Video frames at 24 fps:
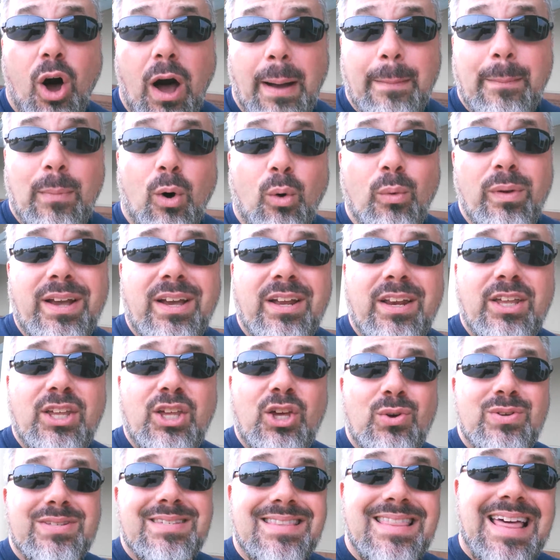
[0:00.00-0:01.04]
I'm only going to
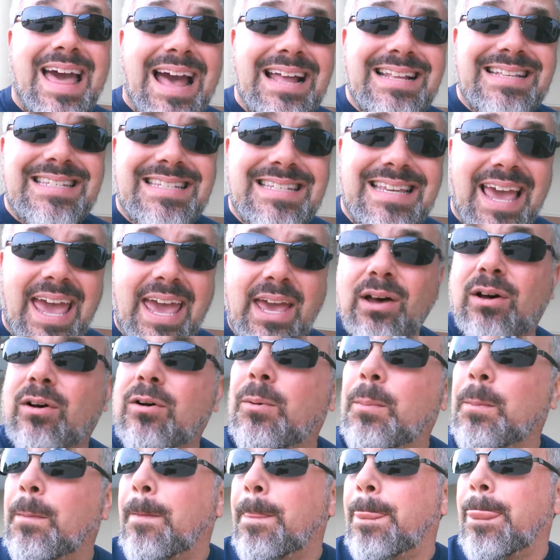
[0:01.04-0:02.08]
use that scale
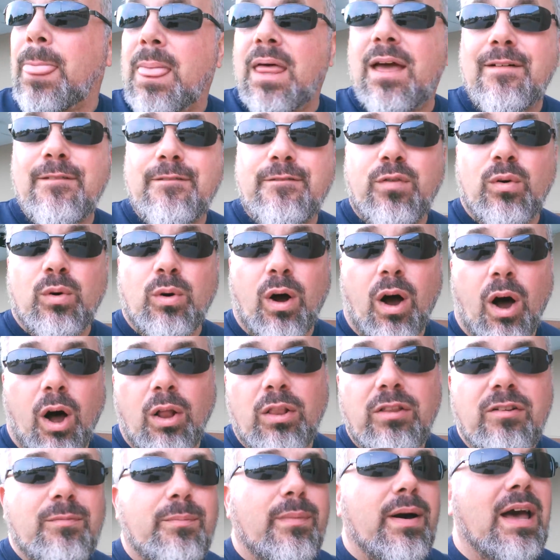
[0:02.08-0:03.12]
for
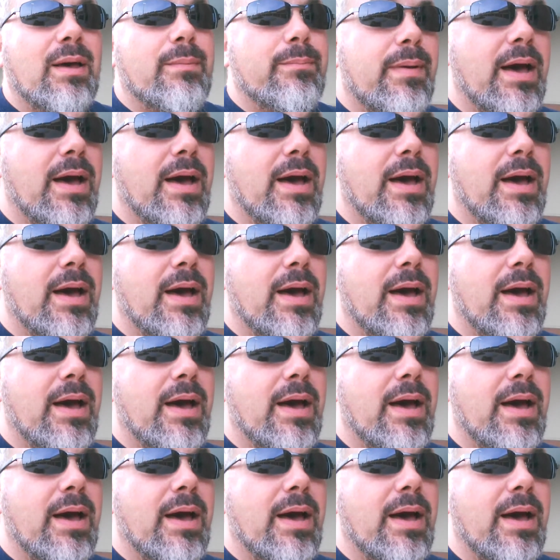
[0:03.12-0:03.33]
all of my